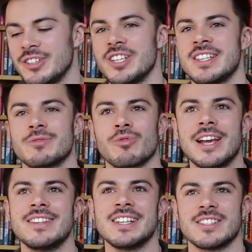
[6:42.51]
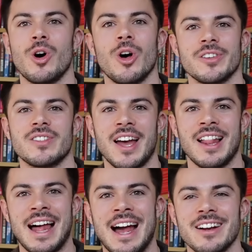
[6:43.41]
She says writing is a
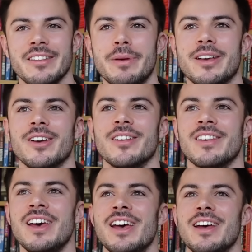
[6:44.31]
hostile act because